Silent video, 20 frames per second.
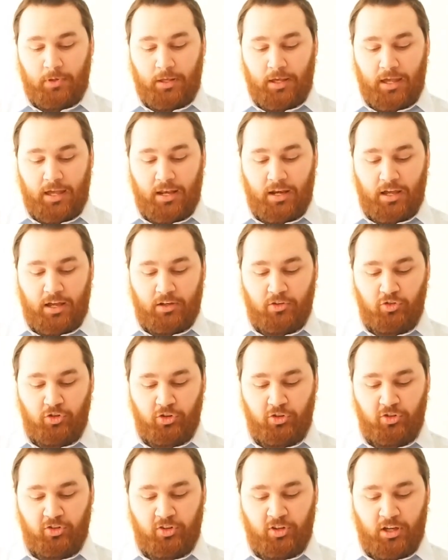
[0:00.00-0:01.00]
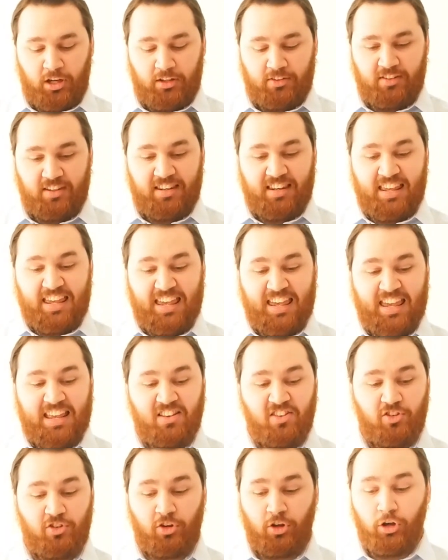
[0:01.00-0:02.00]
and I just started
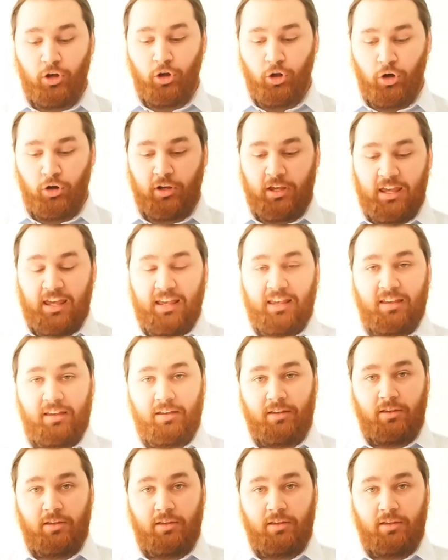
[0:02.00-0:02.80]
interlocking